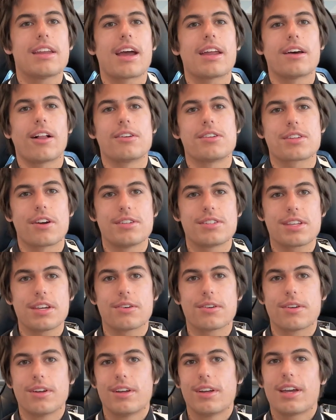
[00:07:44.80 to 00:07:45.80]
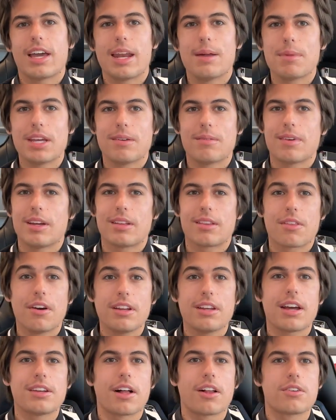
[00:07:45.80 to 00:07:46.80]
I streamed on Whatnot again today,
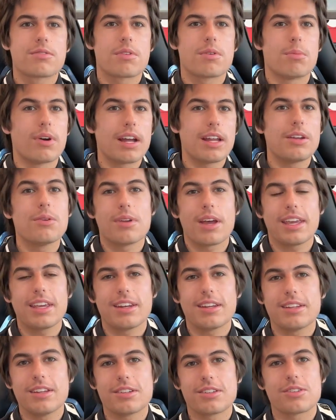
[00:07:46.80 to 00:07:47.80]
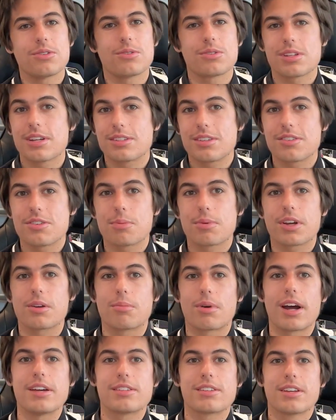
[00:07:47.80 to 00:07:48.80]
and I ended up selling 6 pairs,
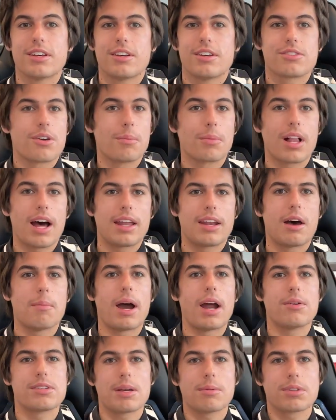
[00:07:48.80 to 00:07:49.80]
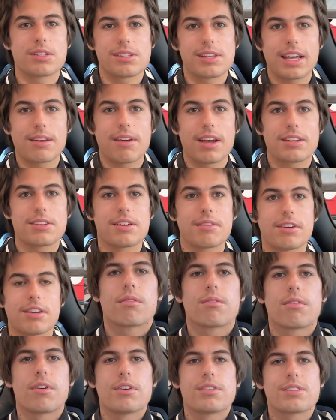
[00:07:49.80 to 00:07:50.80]
so let me show you what I sold.
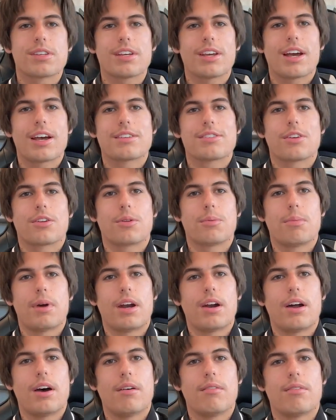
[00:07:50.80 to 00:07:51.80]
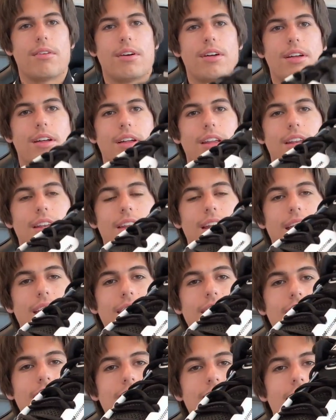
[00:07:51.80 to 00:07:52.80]
Firstly, I sold a pair of
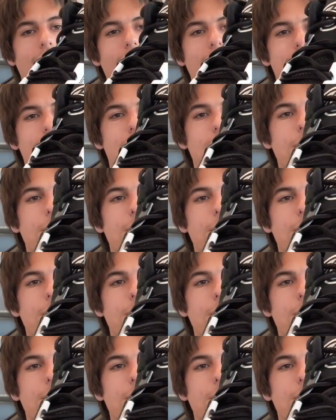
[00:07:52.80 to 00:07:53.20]
Nike Giannis